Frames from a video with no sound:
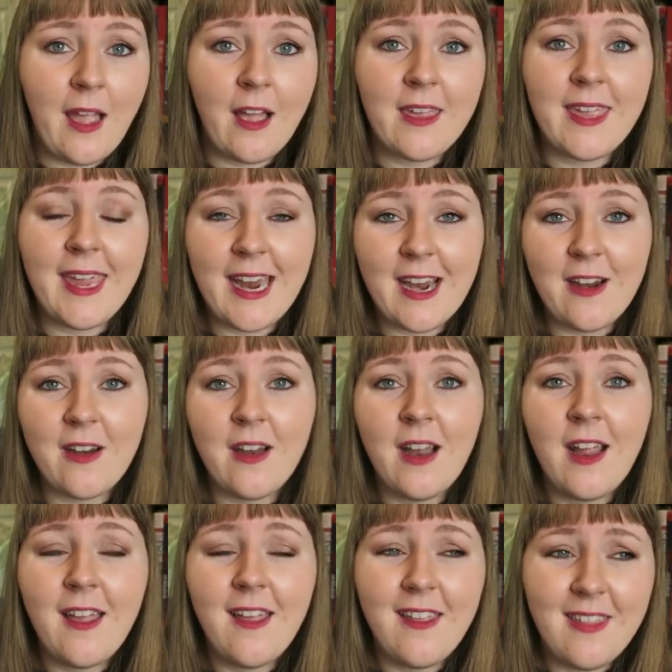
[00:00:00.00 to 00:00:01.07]
I care
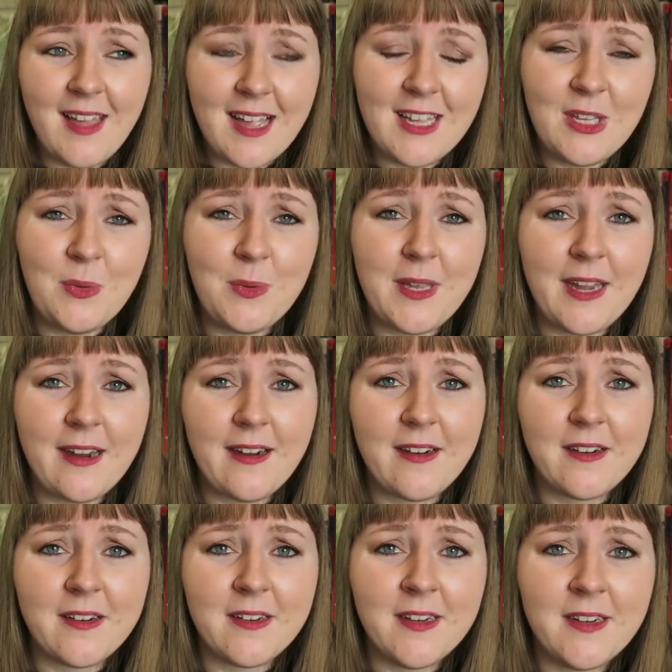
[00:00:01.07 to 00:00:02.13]
that you
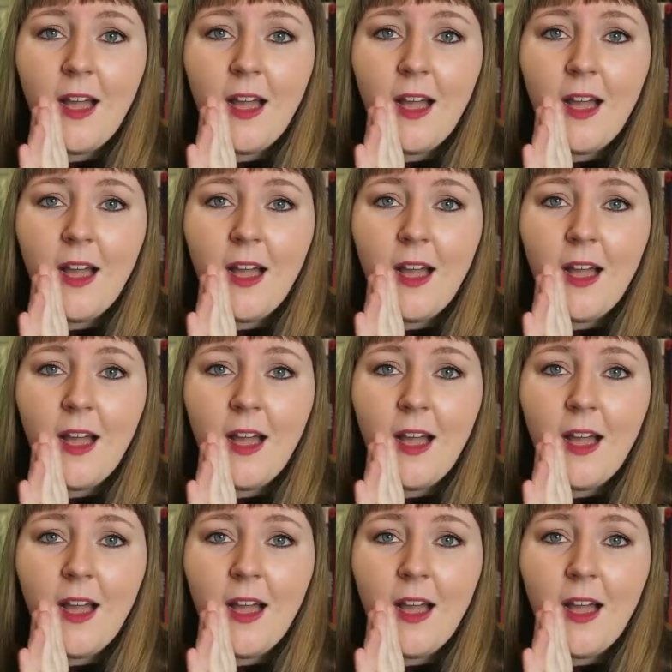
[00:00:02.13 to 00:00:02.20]
care.